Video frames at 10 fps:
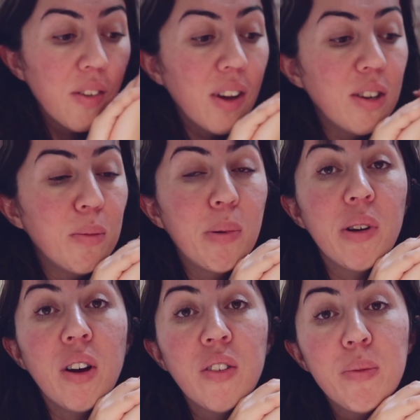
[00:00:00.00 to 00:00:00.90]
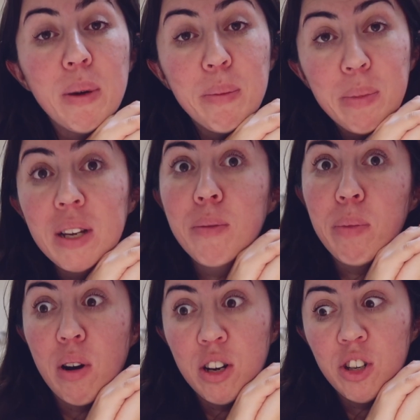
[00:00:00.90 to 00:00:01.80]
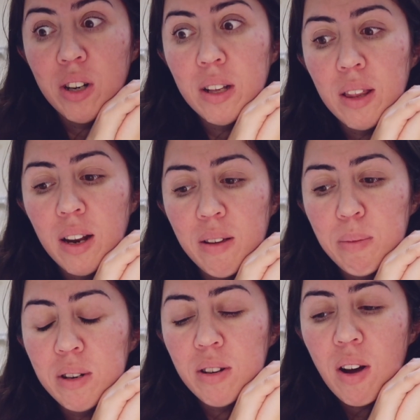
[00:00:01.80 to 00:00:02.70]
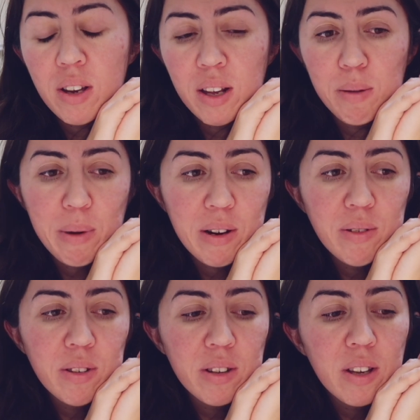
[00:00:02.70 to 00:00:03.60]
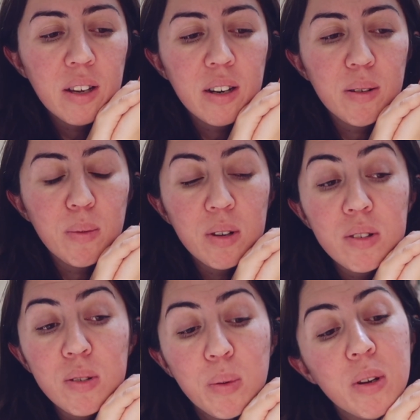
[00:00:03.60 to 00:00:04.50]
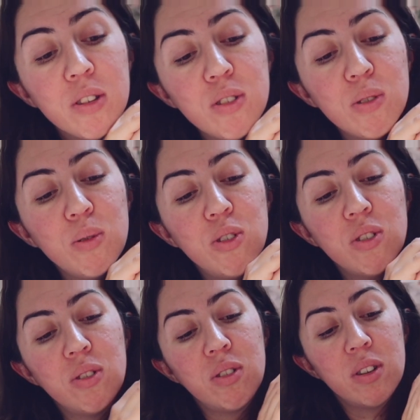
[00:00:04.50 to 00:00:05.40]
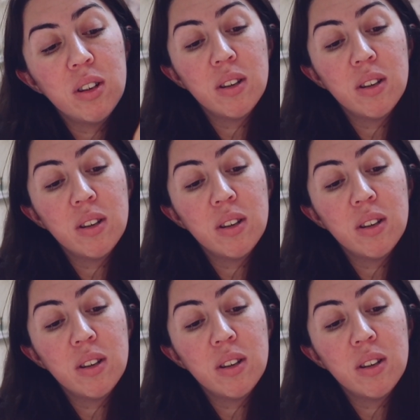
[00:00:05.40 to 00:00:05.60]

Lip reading: I've had to put off my big project that I've been talking about, and I was going to just,